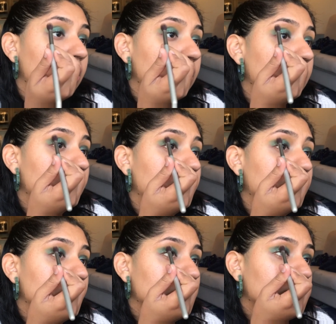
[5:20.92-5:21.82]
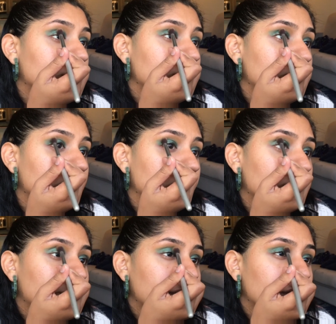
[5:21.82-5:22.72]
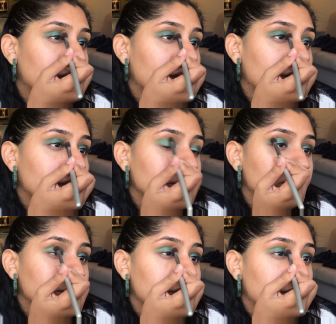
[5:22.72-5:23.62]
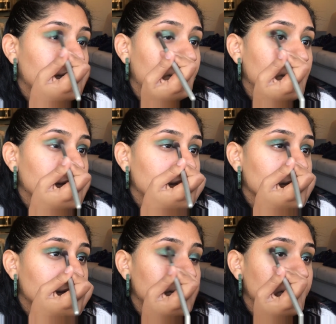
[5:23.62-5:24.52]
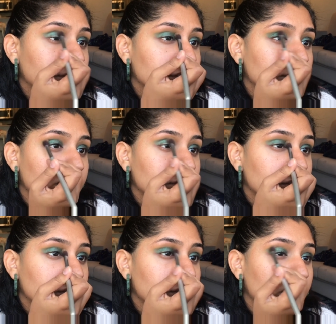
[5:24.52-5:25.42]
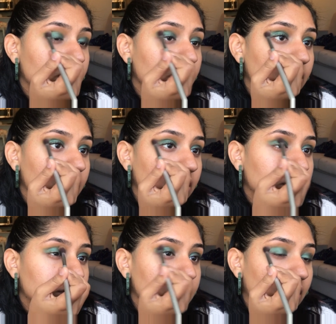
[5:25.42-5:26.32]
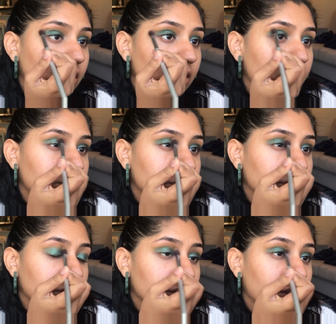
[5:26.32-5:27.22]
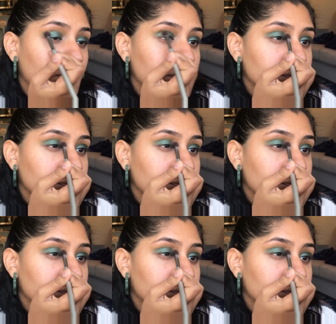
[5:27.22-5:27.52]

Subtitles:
So we're just gonna use it up here. Just put it right in your crease and start blending it out.